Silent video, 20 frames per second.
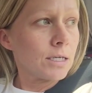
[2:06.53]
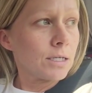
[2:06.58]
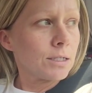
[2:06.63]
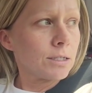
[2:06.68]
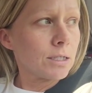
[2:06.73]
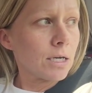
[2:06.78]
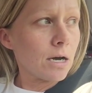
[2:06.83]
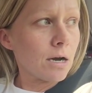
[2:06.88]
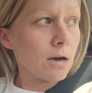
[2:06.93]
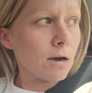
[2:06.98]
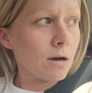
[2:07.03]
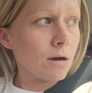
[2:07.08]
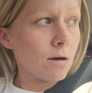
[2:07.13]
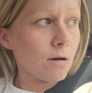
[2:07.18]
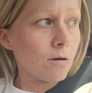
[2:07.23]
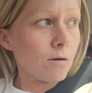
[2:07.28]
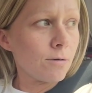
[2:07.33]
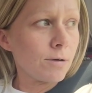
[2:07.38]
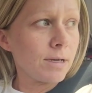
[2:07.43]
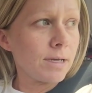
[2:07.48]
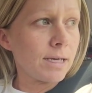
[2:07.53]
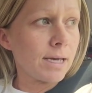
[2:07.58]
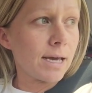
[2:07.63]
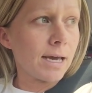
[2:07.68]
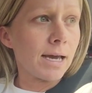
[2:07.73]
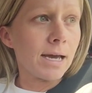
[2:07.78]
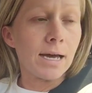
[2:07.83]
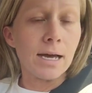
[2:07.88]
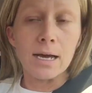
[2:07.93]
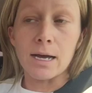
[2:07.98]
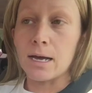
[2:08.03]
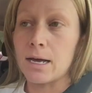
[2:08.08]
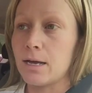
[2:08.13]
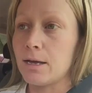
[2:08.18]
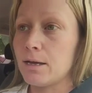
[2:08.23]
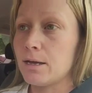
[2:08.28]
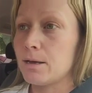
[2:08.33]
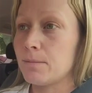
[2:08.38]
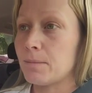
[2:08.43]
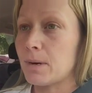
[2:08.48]
So yeah,
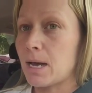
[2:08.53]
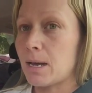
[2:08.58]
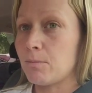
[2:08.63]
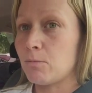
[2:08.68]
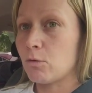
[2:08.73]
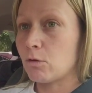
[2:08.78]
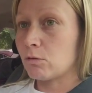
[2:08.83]
I'm